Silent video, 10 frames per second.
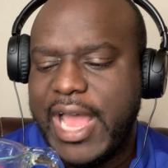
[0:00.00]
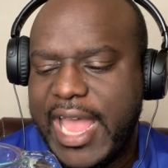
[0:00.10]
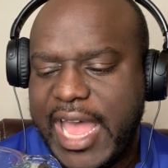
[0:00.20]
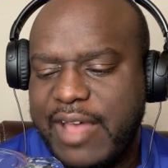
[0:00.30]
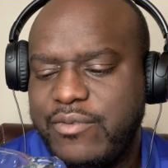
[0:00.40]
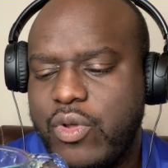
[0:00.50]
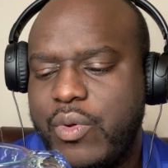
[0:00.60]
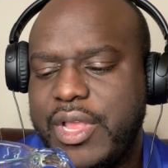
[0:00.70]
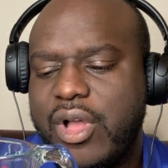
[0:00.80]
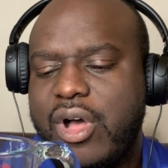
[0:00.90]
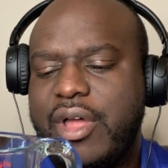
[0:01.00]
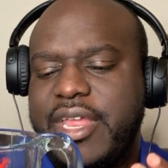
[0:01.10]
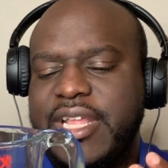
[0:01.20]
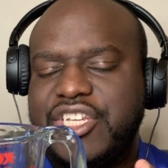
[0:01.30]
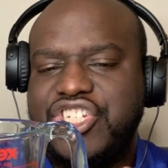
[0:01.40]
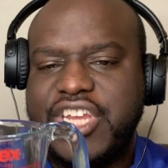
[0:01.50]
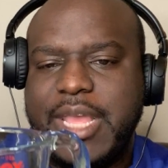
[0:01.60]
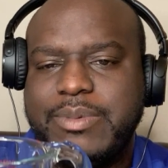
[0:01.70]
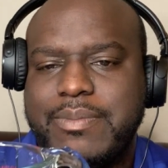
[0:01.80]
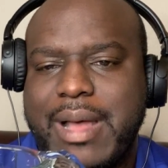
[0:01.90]
I have going on. It
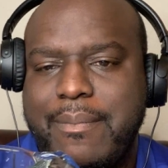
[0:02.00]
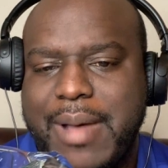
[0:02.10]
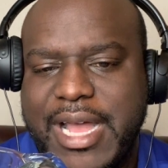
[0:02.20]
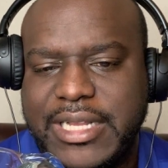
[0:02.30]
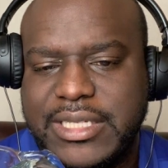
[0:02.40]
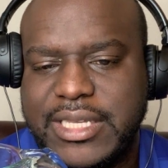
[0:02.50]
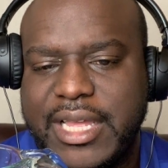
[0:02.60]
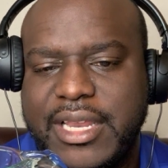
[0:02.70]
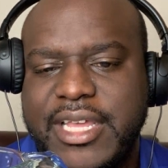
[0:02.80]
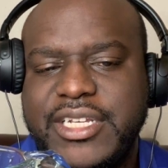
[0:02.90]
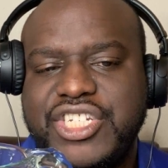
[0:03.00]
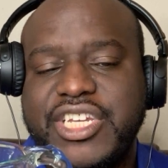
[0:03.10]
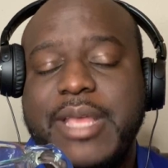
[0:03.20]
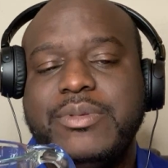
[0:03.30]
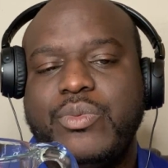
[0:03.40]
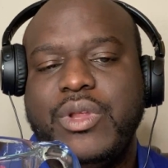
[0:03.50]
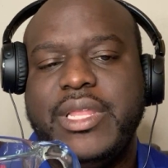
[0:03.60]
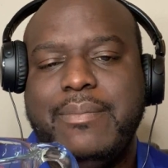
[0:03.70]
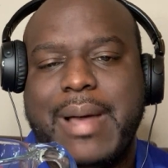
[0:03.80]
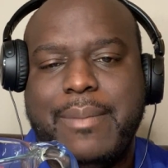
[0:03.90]
shapes my mindset. It shapes
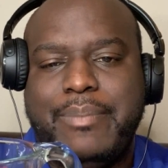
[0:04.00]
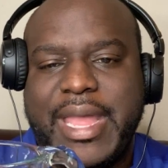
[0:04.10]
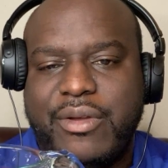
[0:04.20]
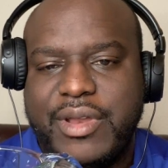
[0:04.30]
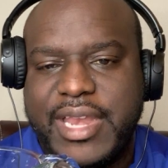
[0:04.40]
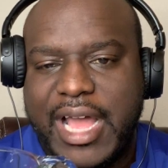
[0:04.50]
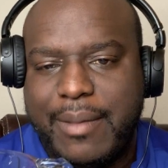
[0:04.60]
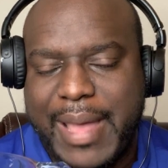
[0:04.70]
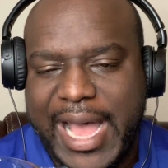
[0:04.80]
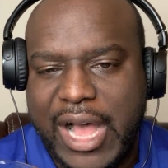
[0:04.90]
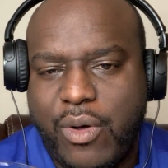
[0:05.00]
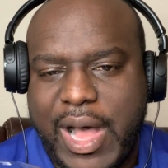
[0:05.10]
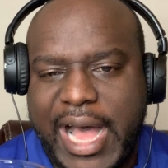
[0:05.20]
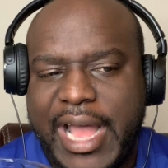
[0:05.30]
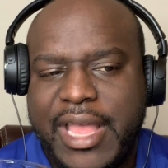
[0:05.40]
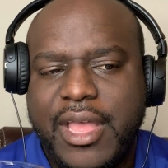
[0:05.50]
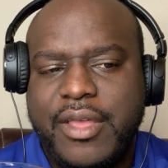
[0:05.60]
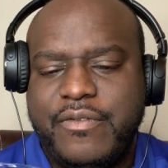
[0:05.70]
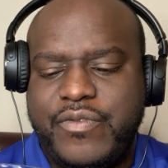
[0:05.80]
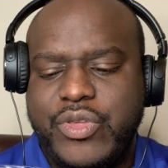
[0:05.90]
really my paradigm, how I
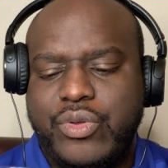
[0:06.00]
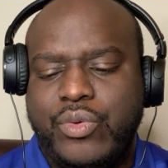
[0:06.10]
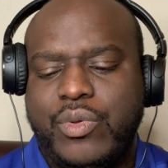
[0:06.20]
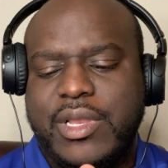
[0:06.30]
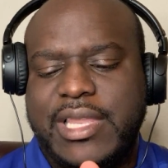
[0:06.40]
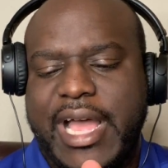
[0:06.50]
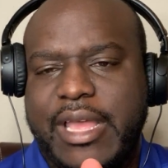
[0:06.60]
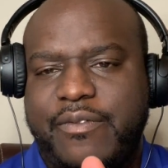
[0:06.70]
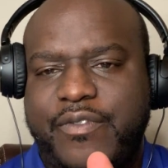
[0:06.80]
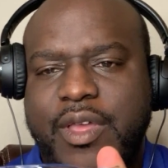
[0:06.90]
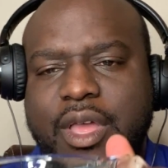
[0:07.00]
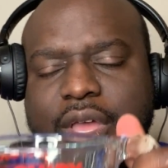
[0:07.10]
view life.